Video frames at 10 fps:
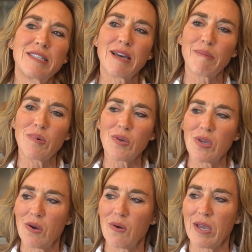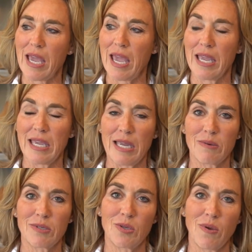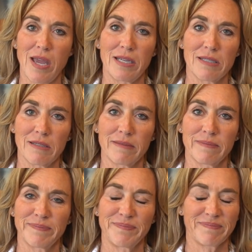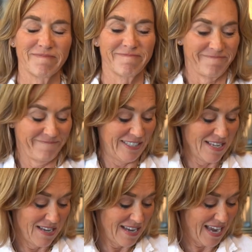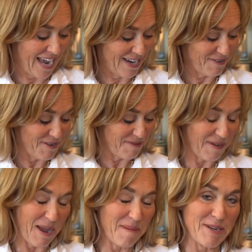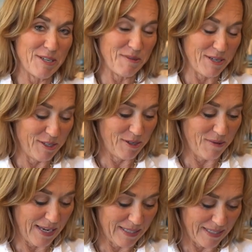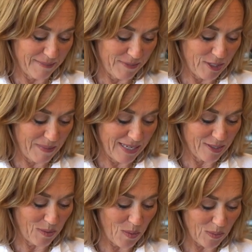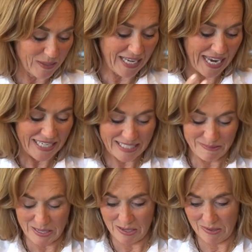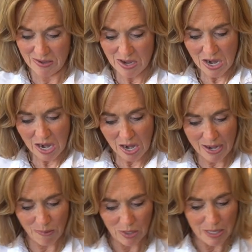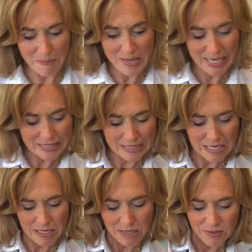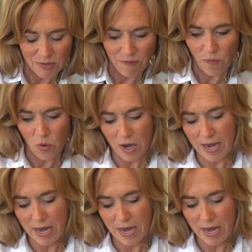double yolk egg equal 2 eggs? I don't know. I'm gonna do it as 2 eggs just because the whole size is bigger. All right, we're gonna mix those 4